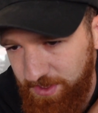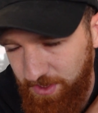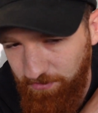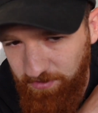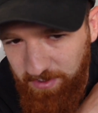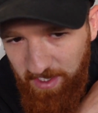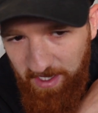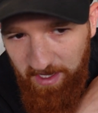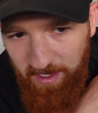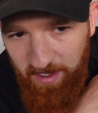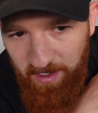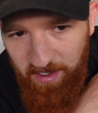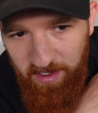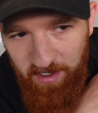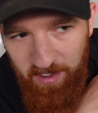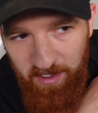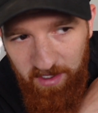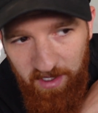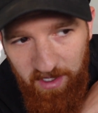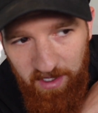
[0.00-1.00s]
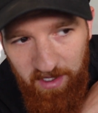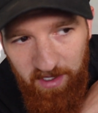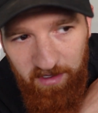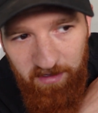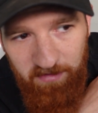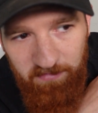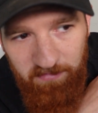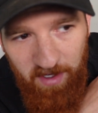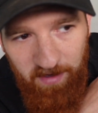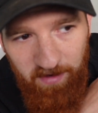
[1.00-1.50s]

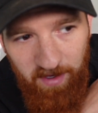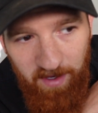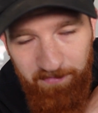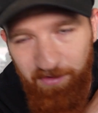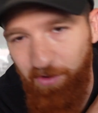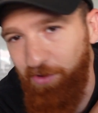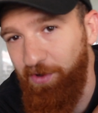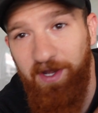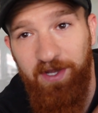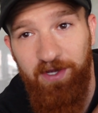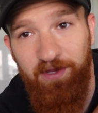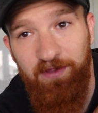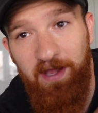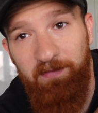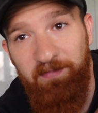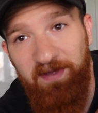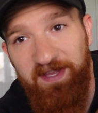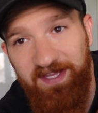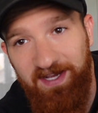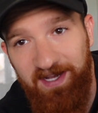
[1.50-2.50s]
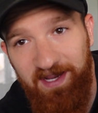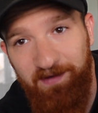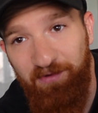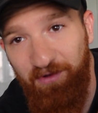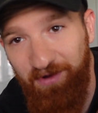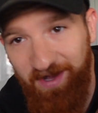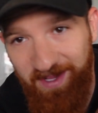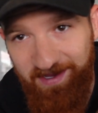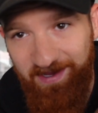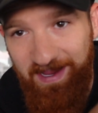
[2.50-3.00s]
not gonna do that basically. I'm
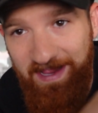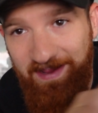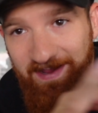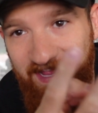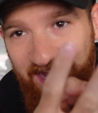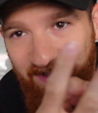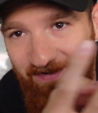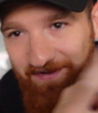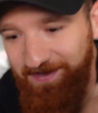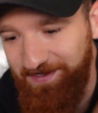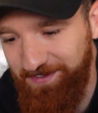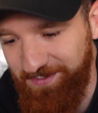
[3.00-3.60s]
not gonna carry